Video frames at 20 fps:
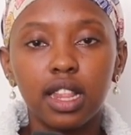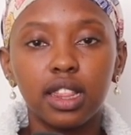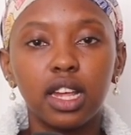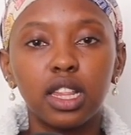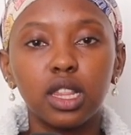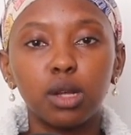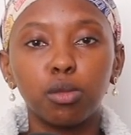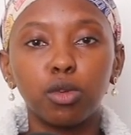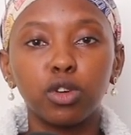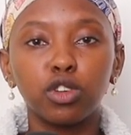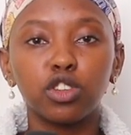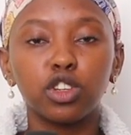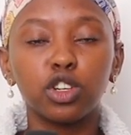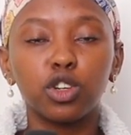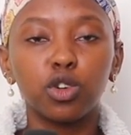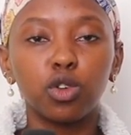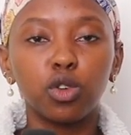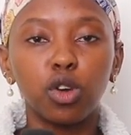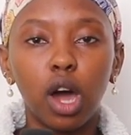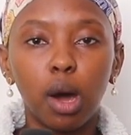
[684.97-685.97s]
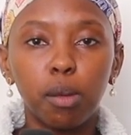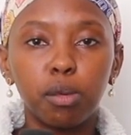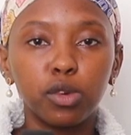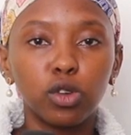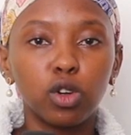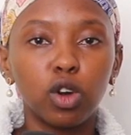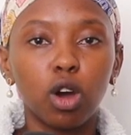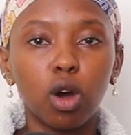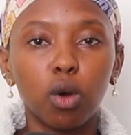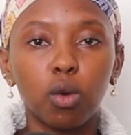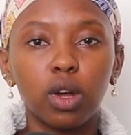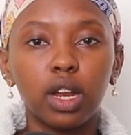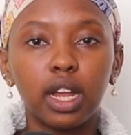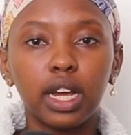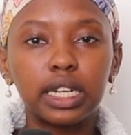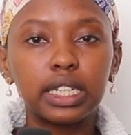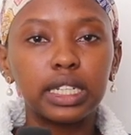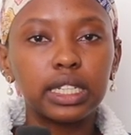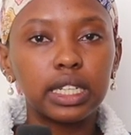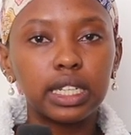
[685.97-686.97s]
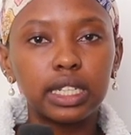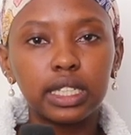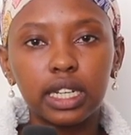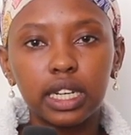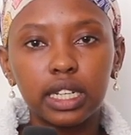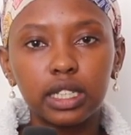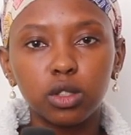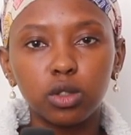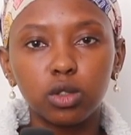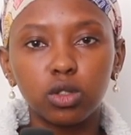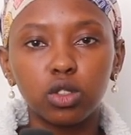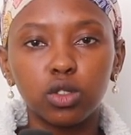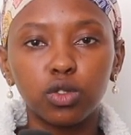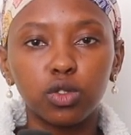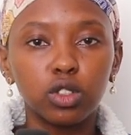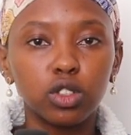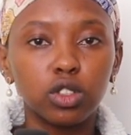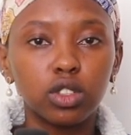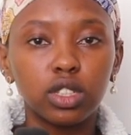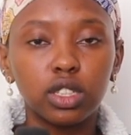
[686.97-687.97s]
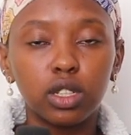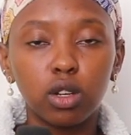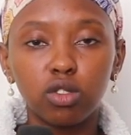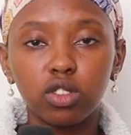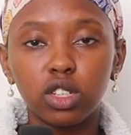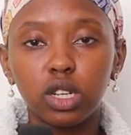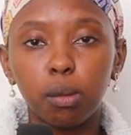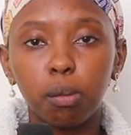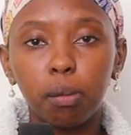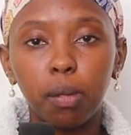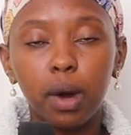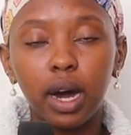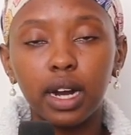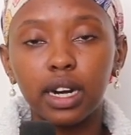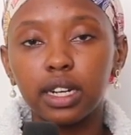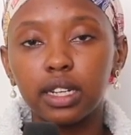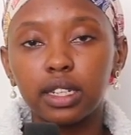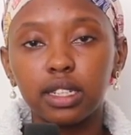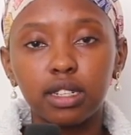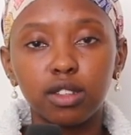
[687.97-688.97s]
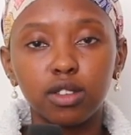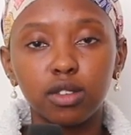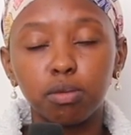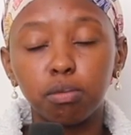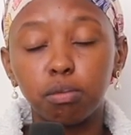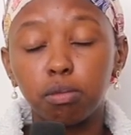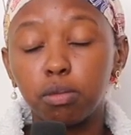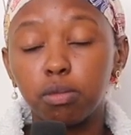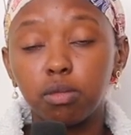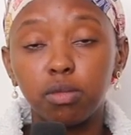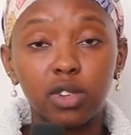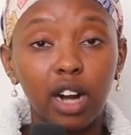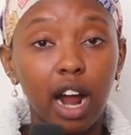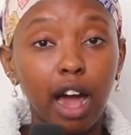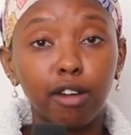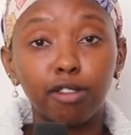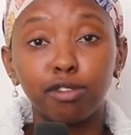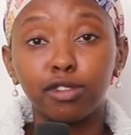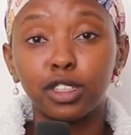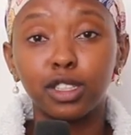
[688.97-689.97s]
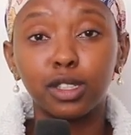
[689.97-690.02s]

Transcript: Then the more she grew up ndio akakuwa like distance, because of course losing a parent is rough,